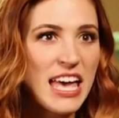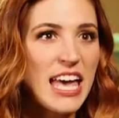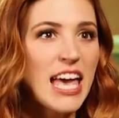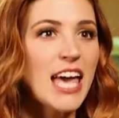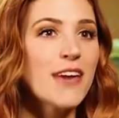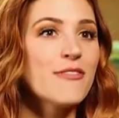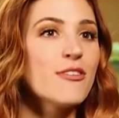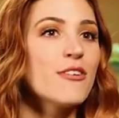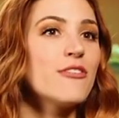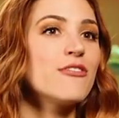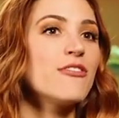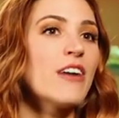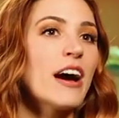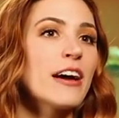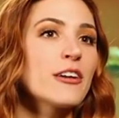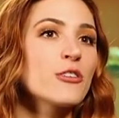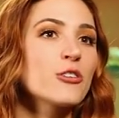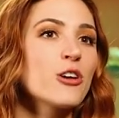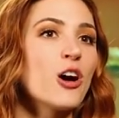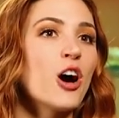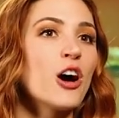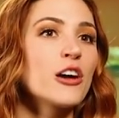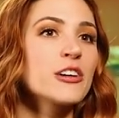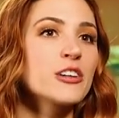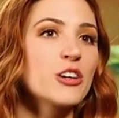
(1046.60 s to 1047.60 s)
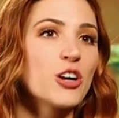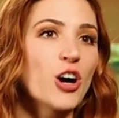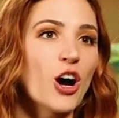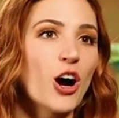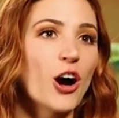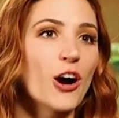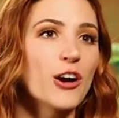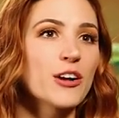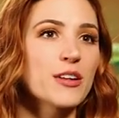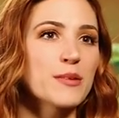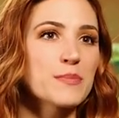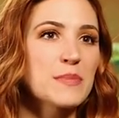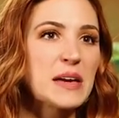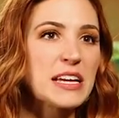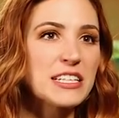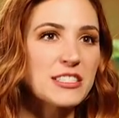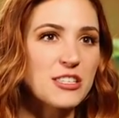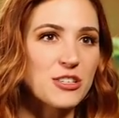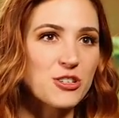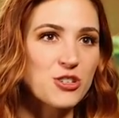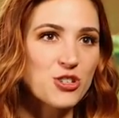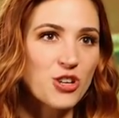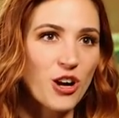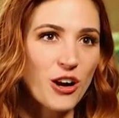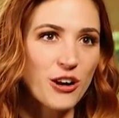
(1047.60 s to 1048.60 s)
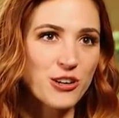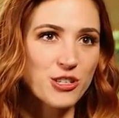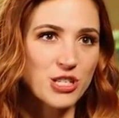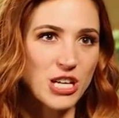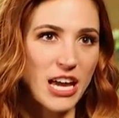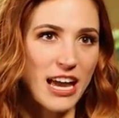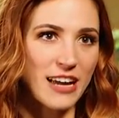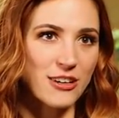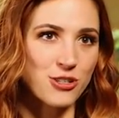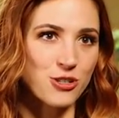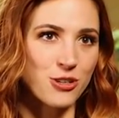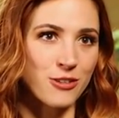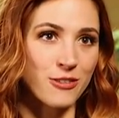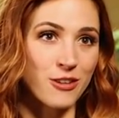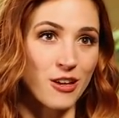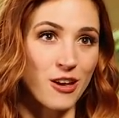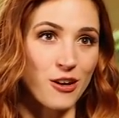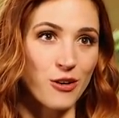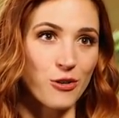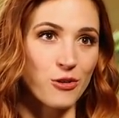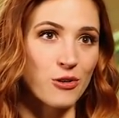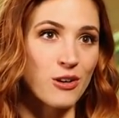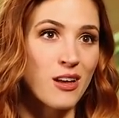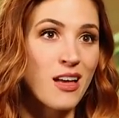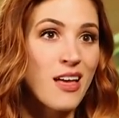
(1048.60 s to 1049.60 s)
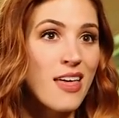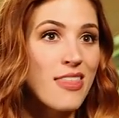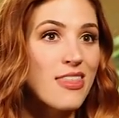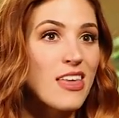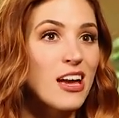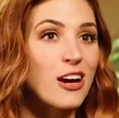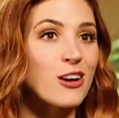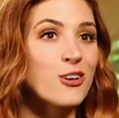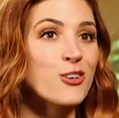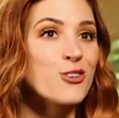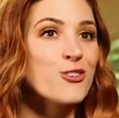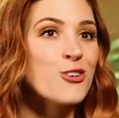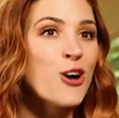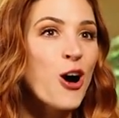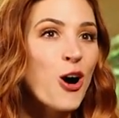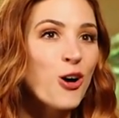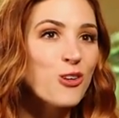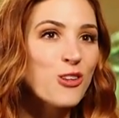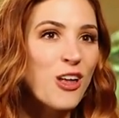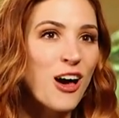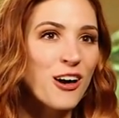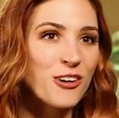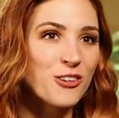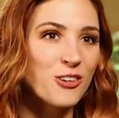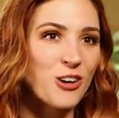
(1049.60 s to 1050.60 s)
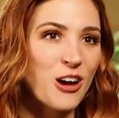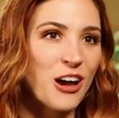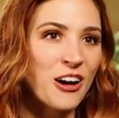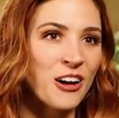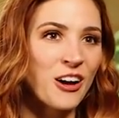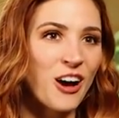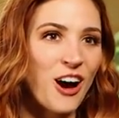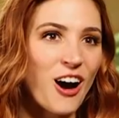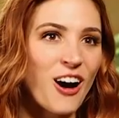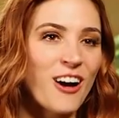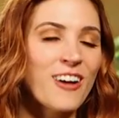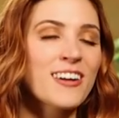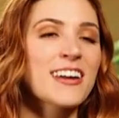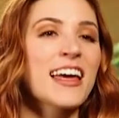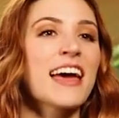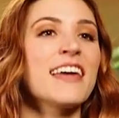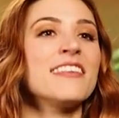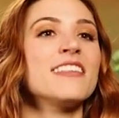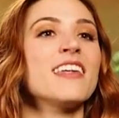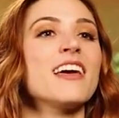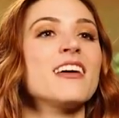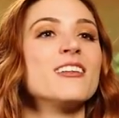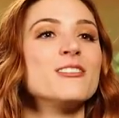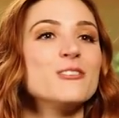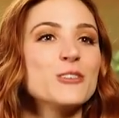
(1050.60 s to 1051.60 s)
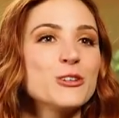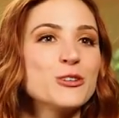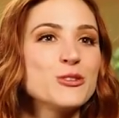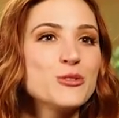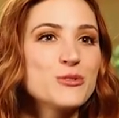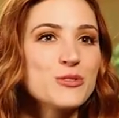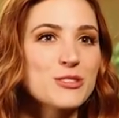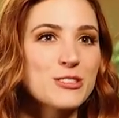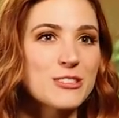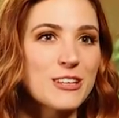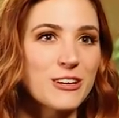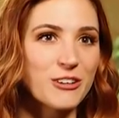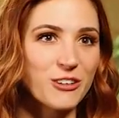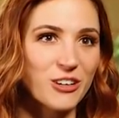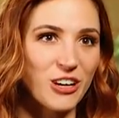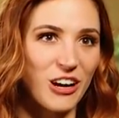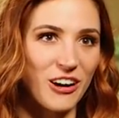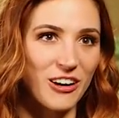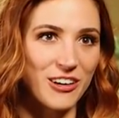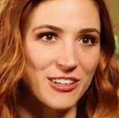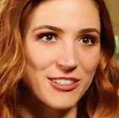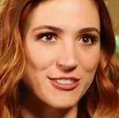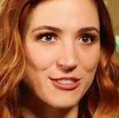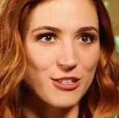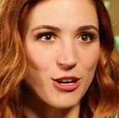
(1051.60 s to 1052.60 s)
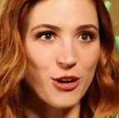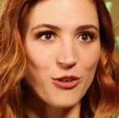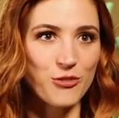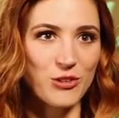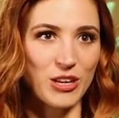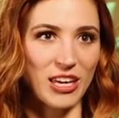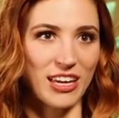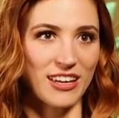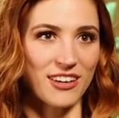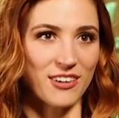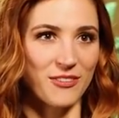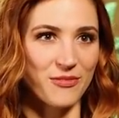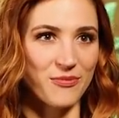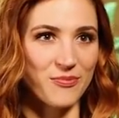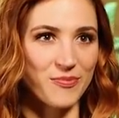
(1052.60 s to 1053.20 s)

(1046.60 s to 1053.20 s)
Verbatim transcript: If a fighter on guard makes a charge action though, they are no longer on guard and they lose their guard token.